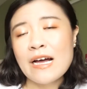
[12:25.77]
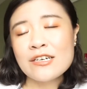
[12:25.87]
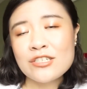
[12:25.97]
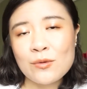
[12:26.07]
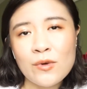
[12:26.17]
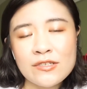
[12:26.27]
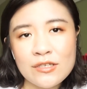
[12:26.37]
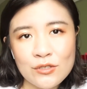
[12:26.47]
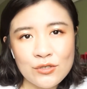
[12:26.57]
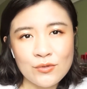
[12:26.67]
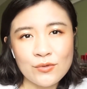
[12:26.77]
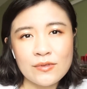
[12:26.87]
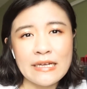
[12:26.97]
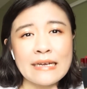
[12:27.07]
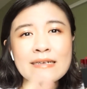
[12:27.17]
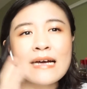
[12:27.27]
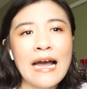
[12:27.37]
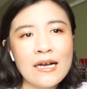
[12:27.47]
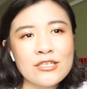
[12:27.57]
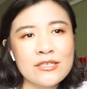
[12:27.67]
actually wanting to
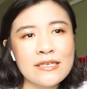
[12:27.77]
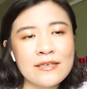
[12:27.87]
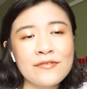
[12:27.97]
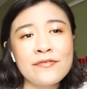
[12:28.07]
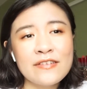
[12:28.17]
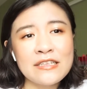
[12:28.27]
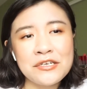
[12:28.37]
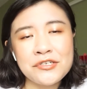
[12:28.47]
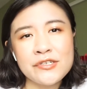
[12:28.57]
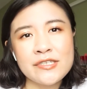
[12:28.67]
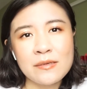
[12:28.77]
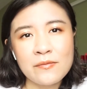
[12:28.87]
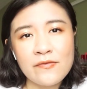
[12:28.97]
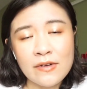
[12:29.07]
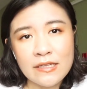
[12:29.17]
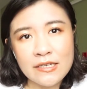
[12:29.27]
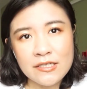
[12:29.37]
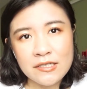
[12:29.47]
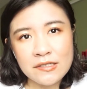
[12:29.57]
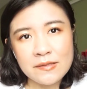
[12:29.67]
actually finish some
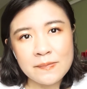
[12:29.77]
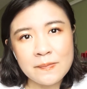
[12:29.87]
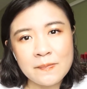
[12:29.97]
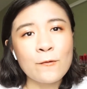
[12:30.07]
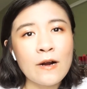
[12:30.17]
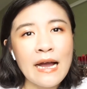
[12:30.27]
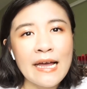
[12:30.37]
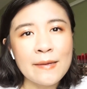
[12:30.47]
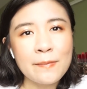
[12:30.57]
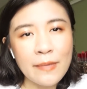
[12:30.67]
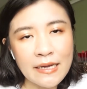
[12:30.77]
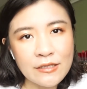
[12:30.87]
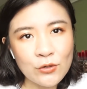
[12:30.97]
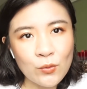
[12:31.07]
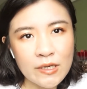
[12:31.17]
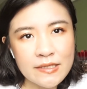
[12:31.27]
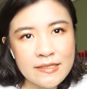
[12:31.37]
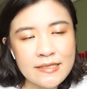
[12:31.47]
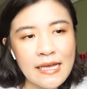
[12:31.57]
foundations before I buy new ones,